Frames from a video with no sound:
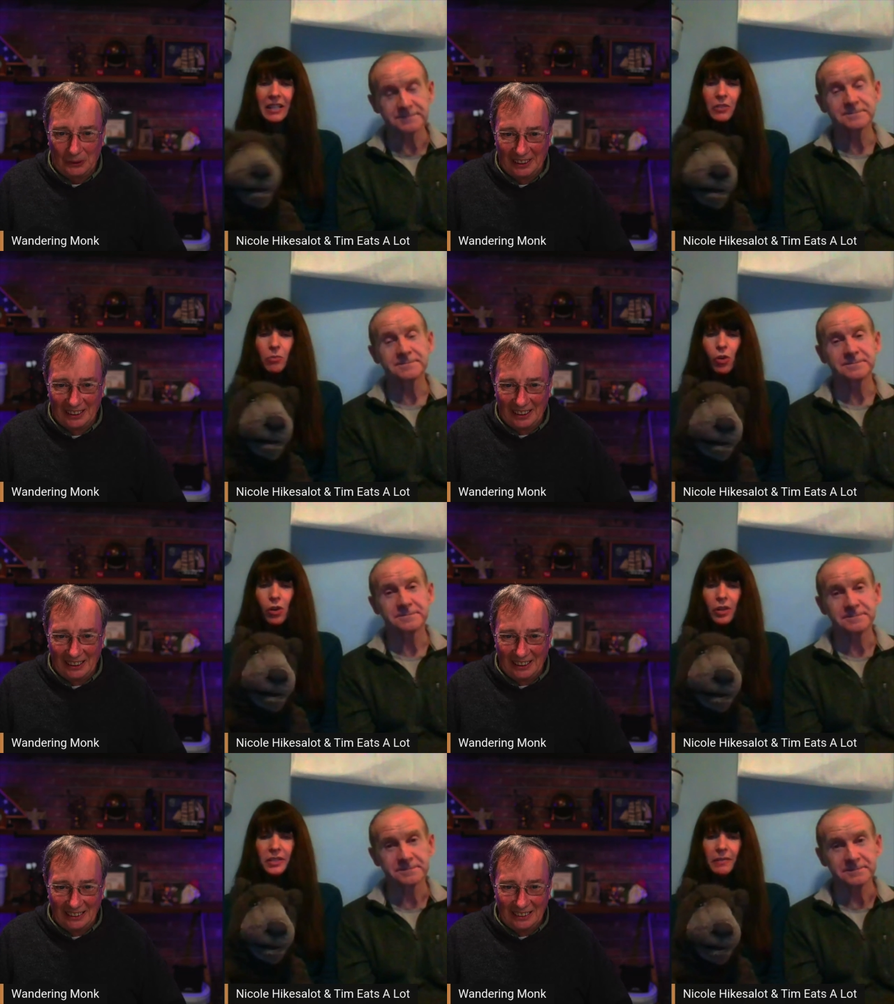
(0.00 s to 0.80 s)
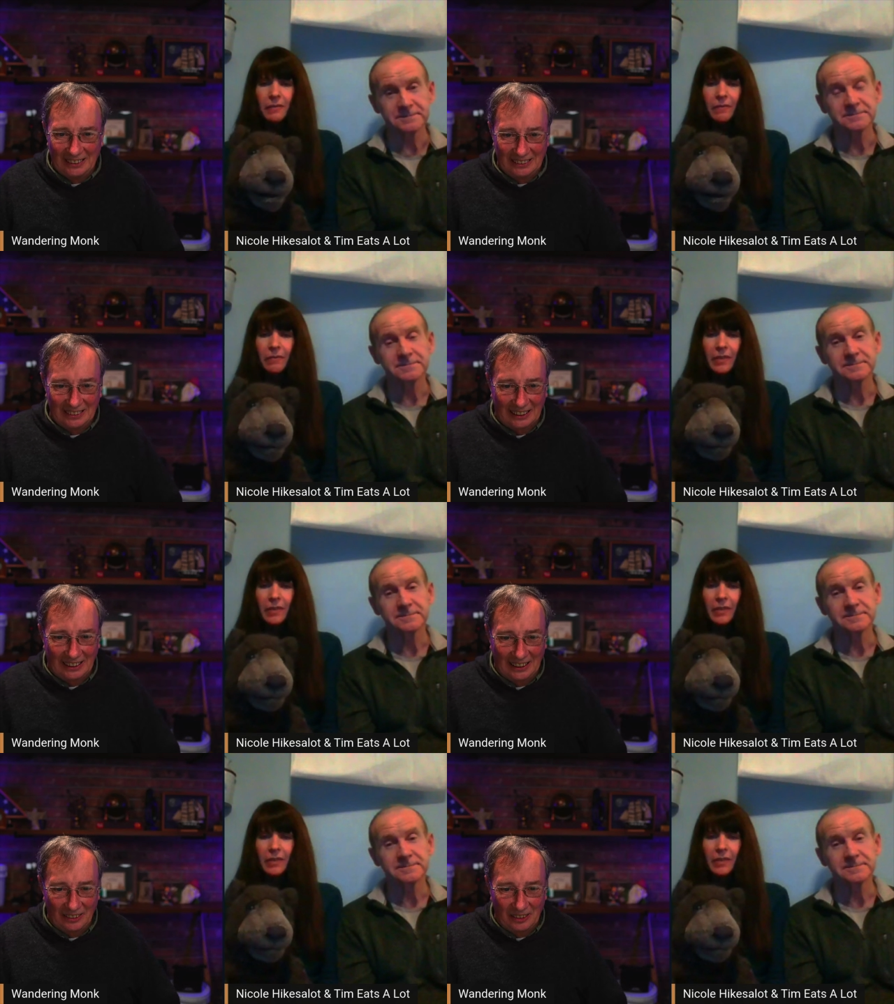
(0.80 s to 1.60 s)
Speaker 1: was.
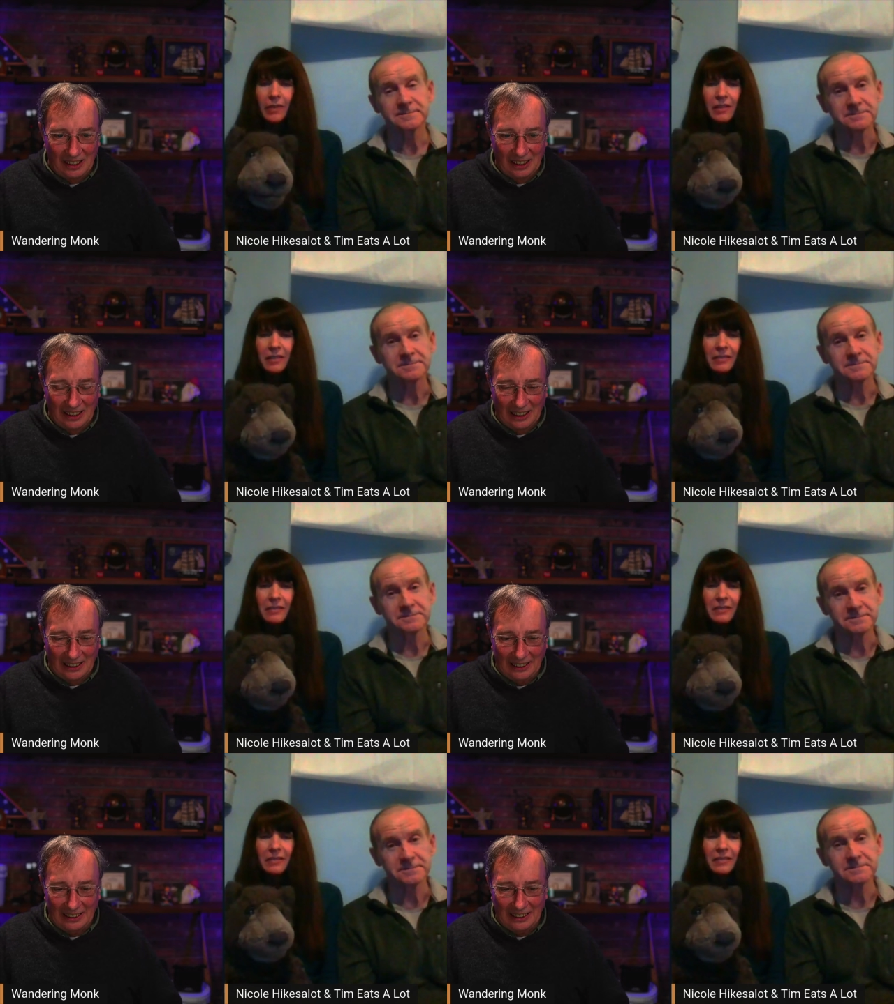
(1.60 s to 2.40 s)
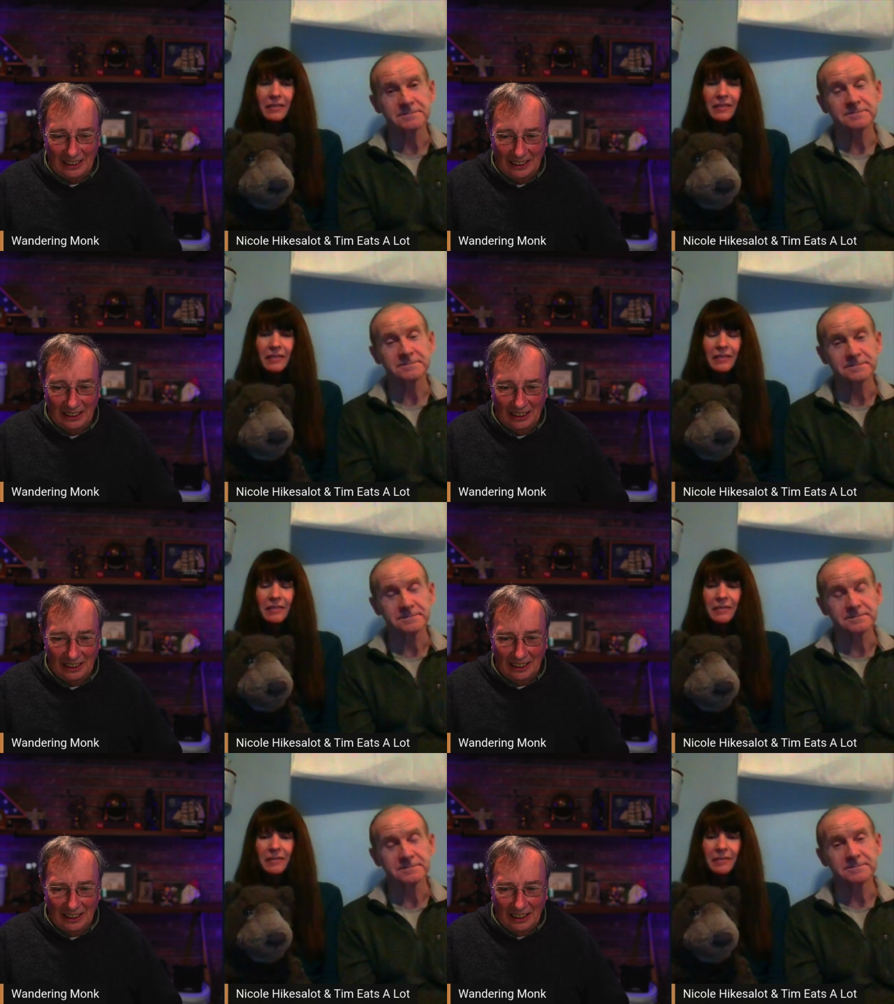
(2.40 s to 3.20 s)
I think
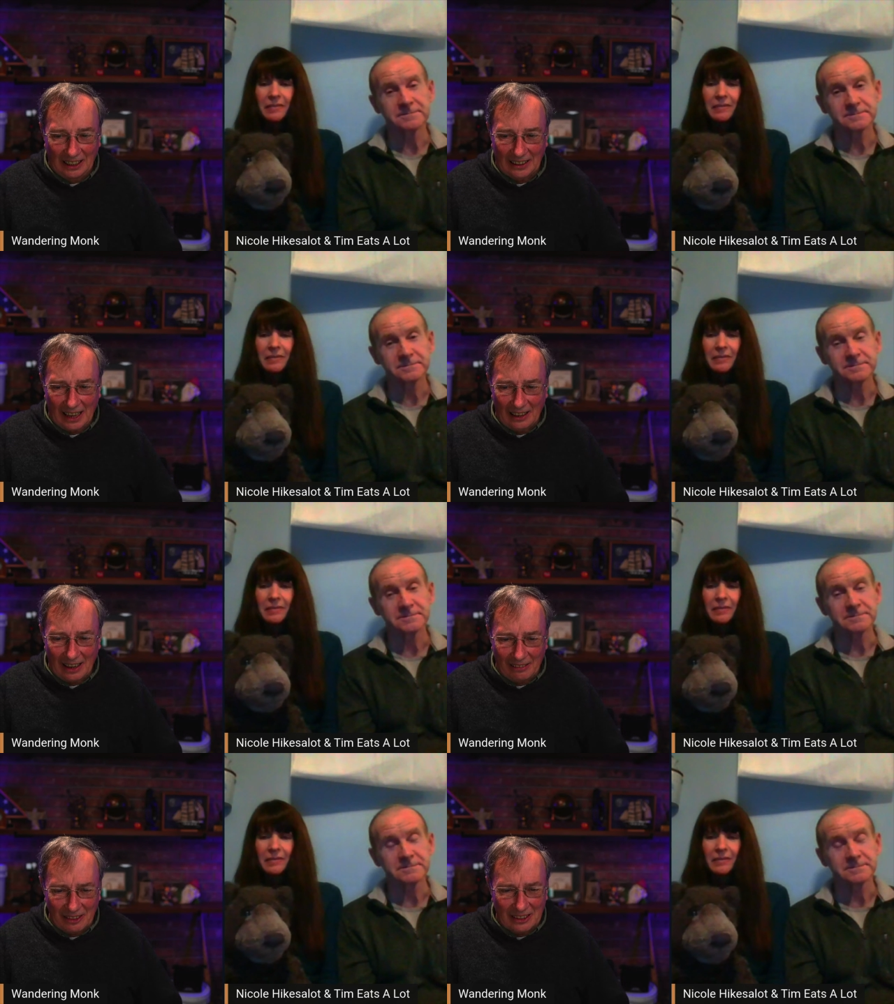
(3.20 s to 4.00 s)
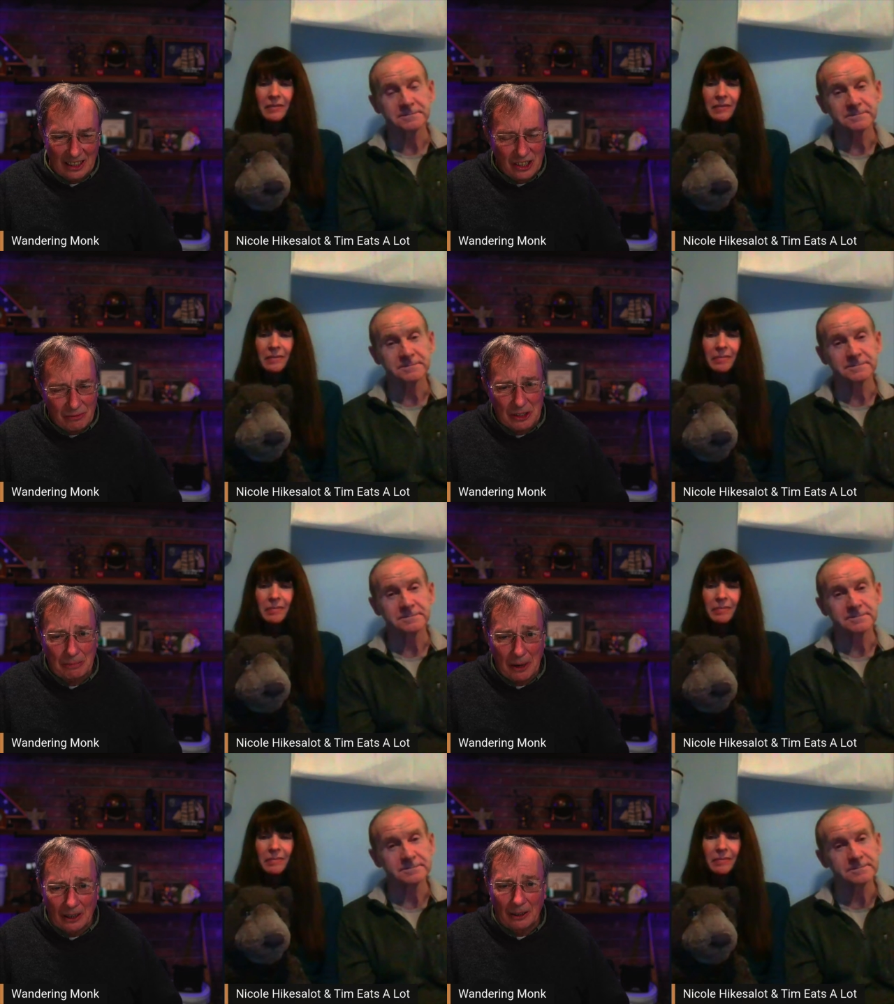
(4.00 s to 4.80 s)
I, I, I, this has
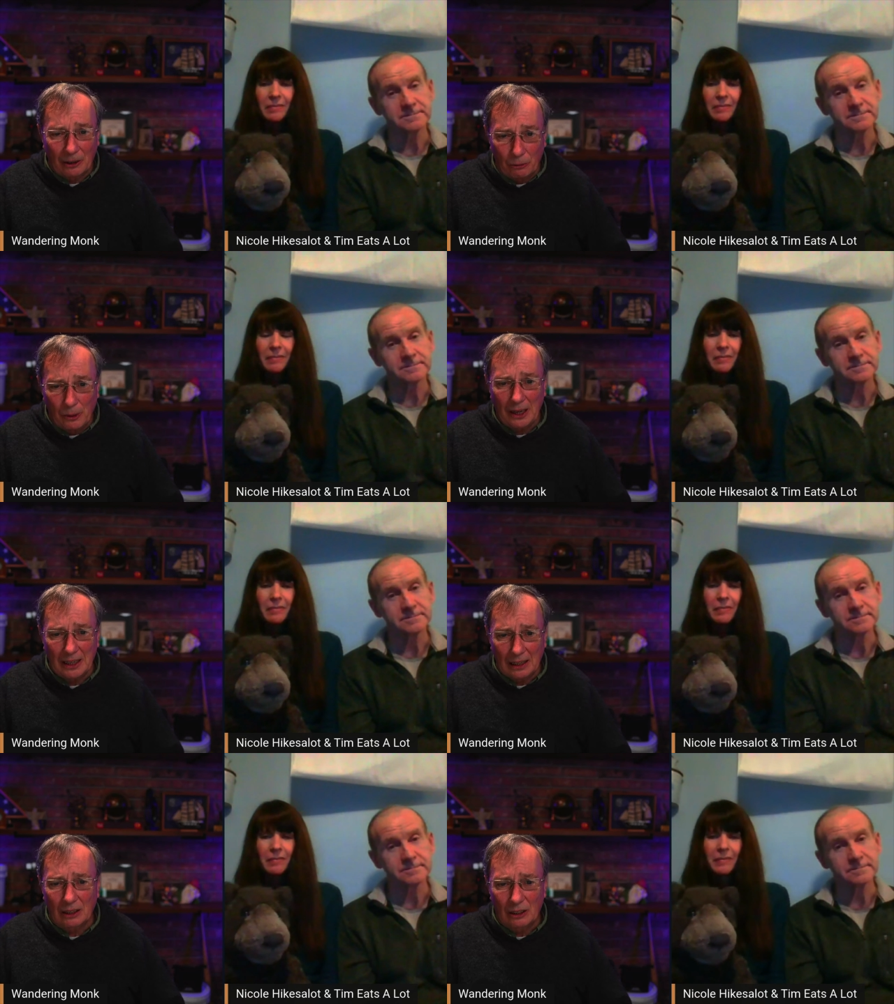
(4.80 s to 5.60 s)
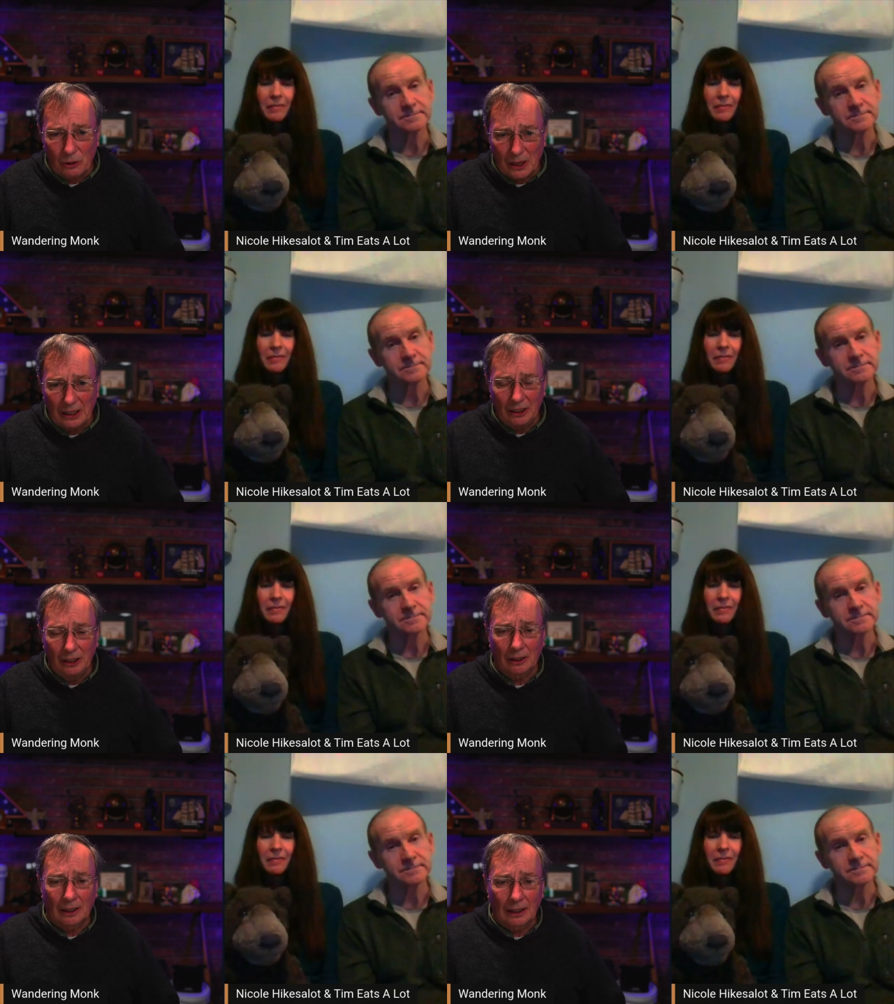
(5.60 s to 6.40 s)
been a, really great
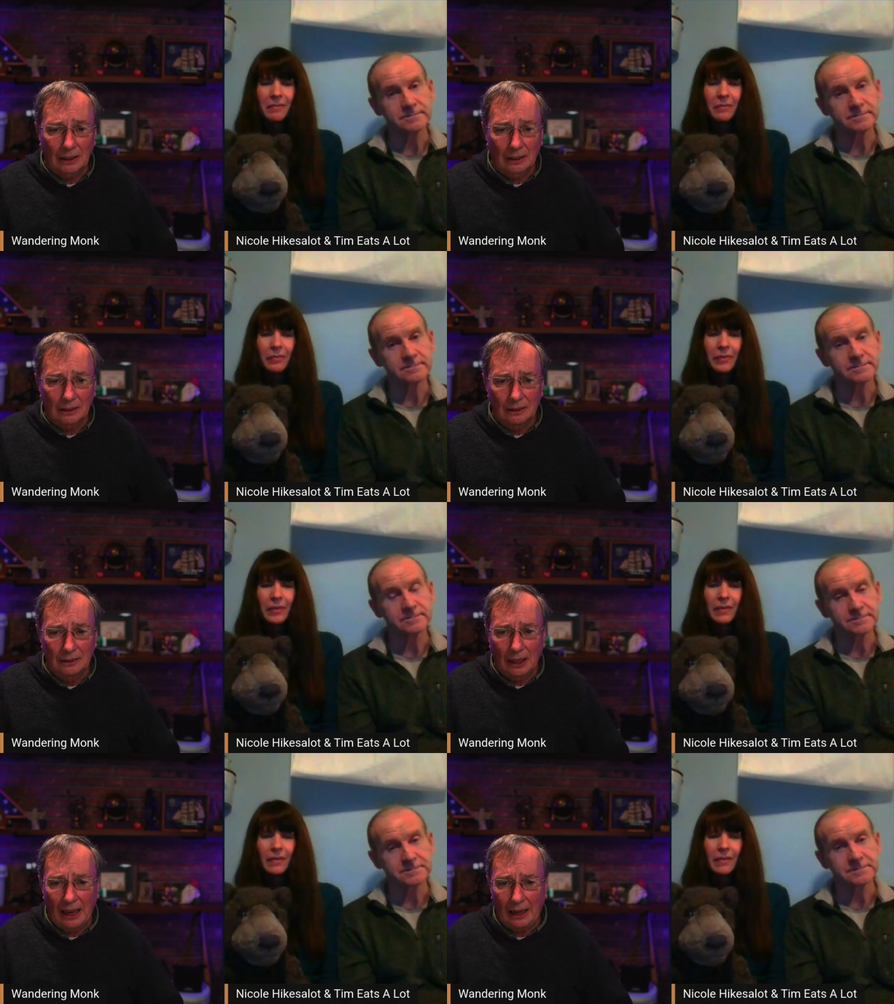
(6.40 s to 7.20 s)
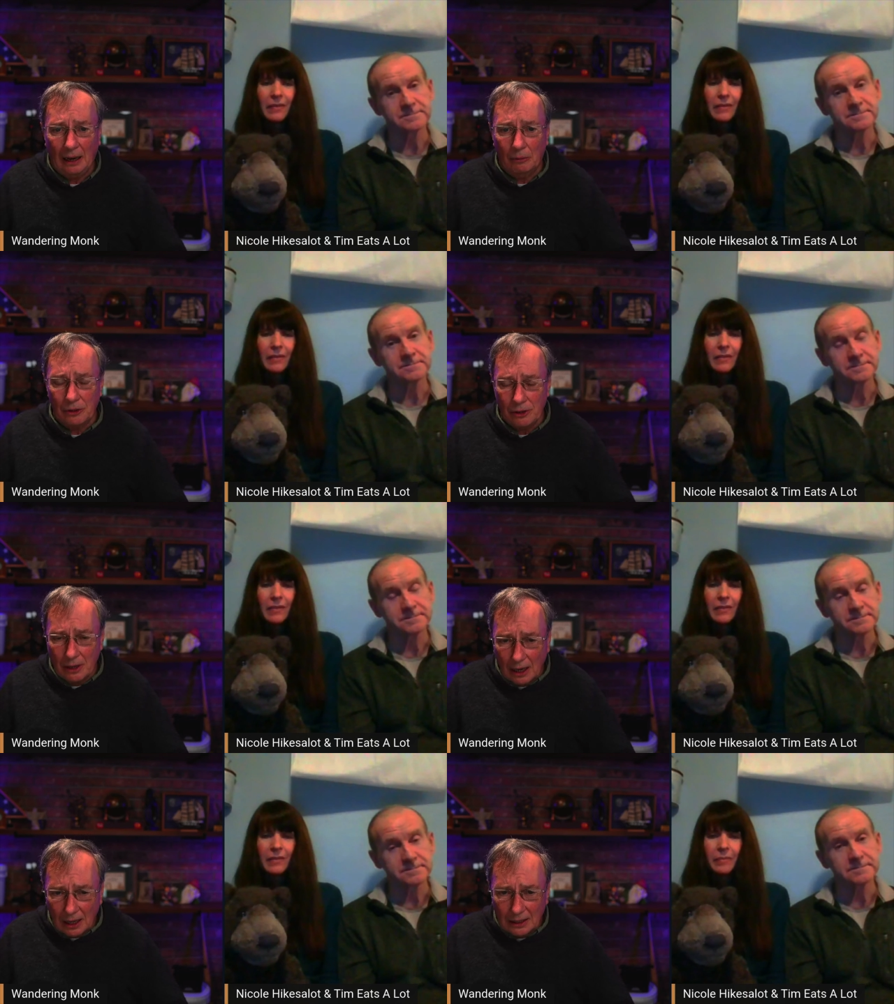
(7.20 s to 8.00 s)
year. I got to to hang out with you
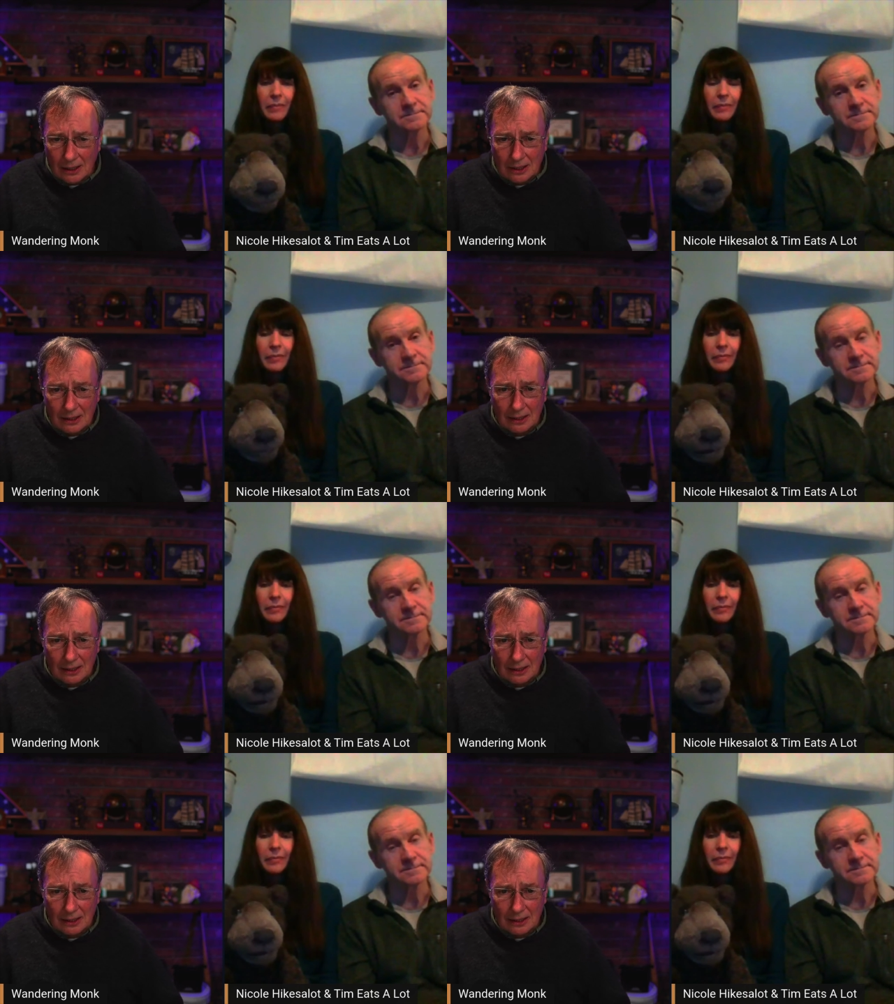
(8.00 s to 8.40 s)
guys.